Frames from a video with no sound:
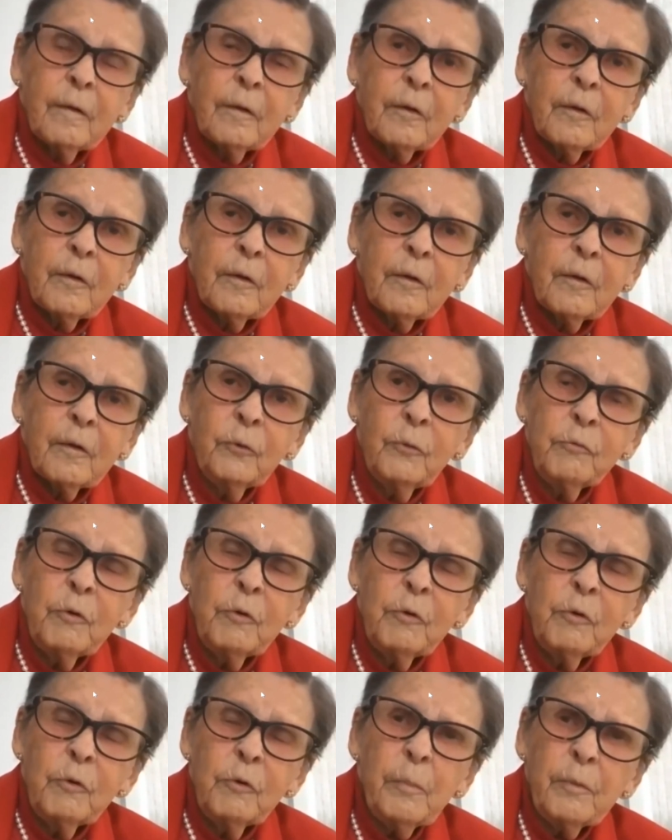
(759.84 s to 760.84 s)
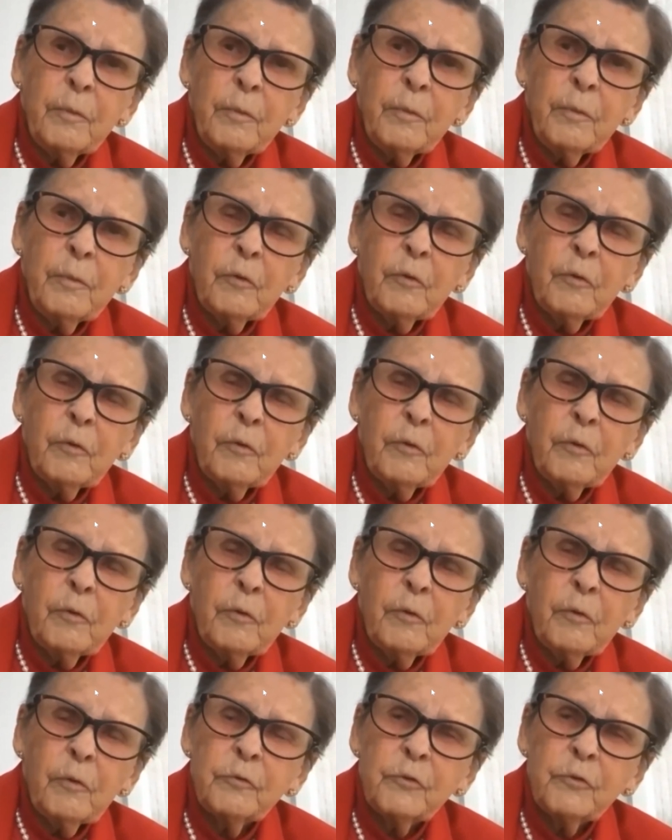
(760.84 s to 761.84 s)
So remember the story
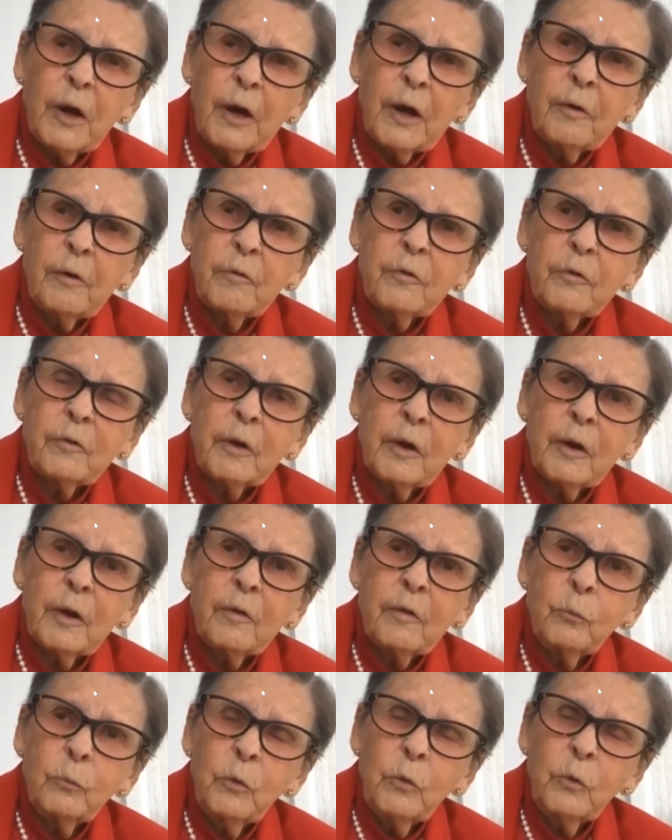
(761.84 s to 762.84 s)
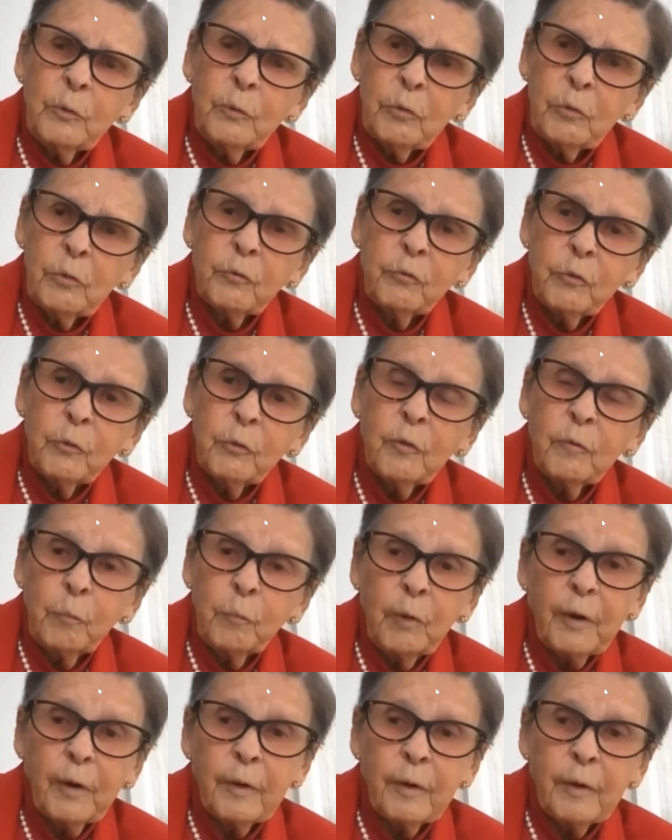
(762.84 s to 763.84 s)
of Jairus and the woman with the flow of
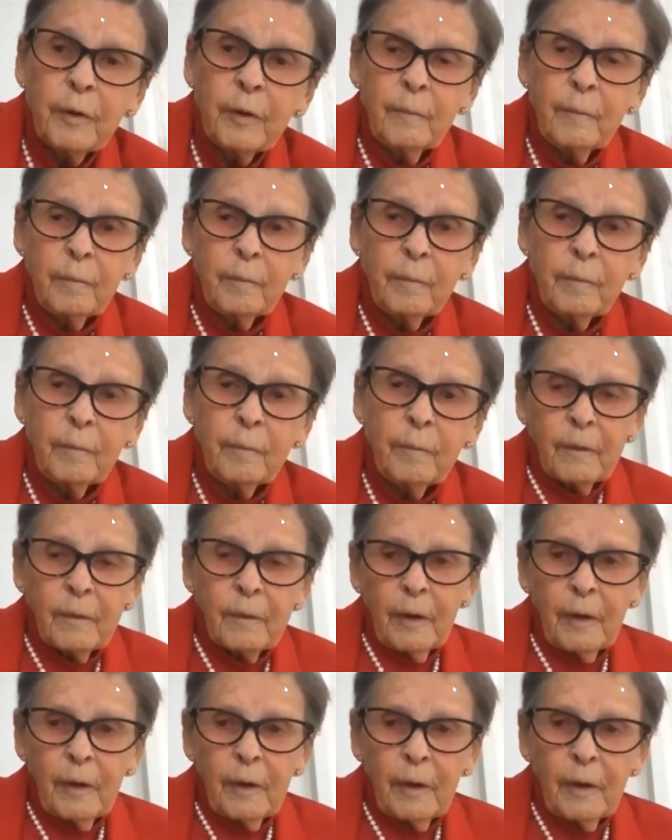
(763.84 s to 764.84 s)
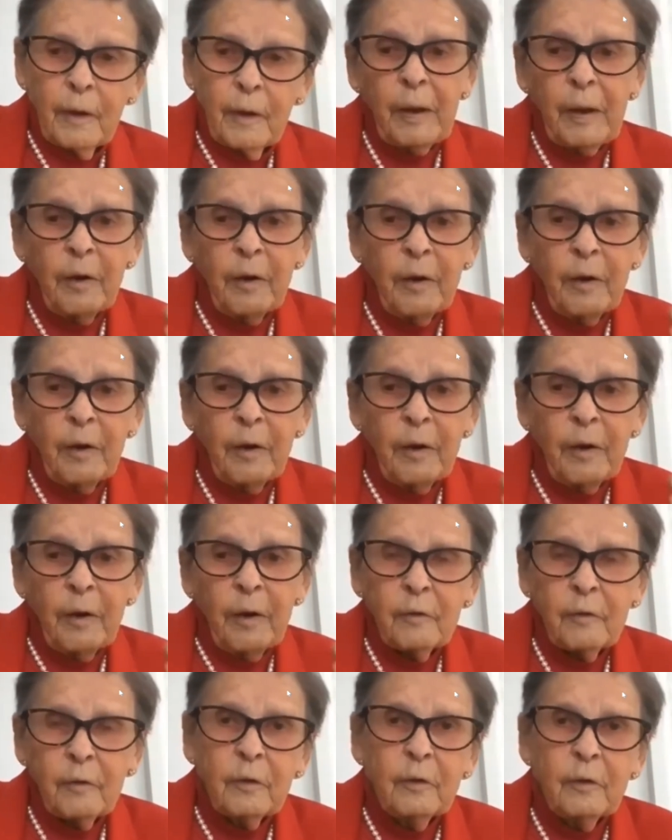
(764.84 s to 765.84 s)
blood and the balancing
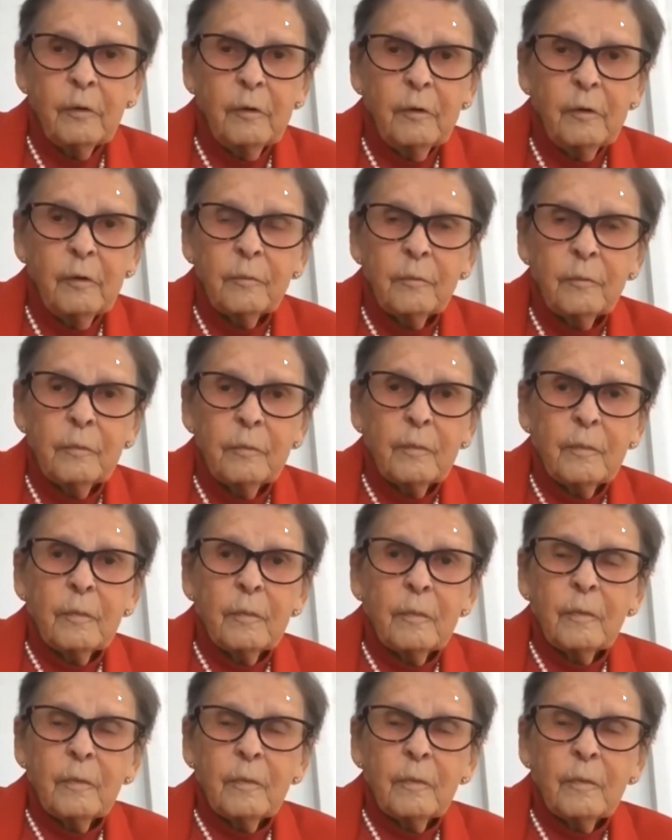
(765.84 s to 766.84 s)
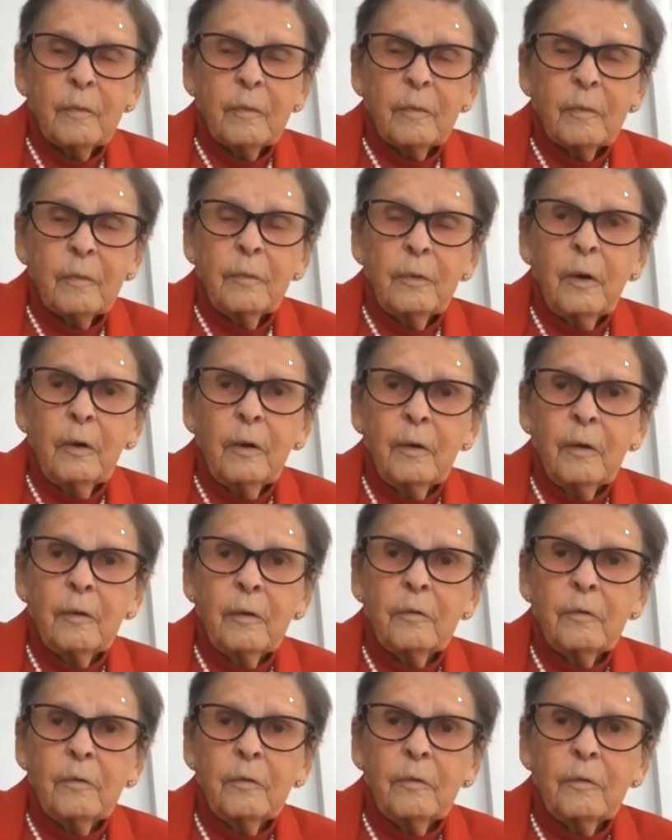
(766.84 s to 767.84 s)
act there,
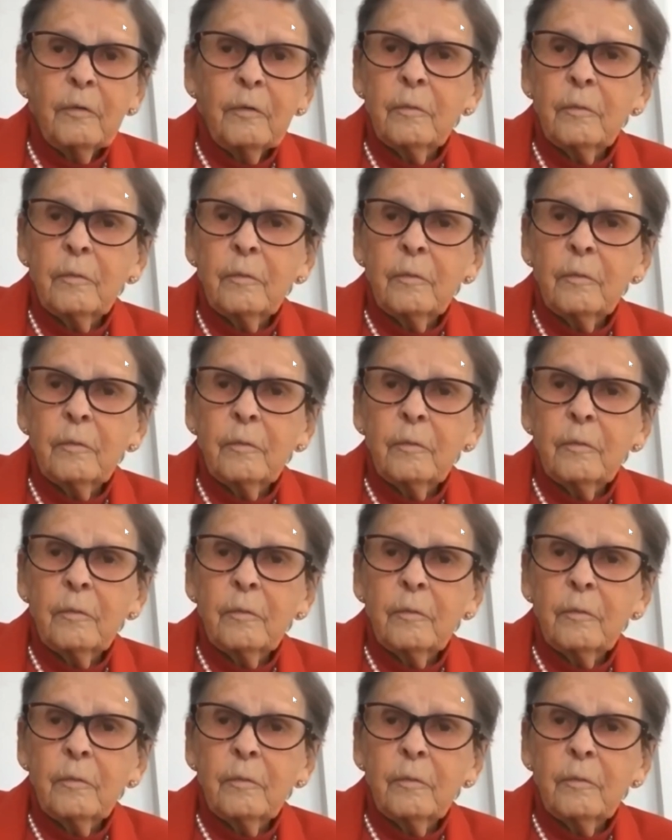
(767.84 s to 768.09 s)
because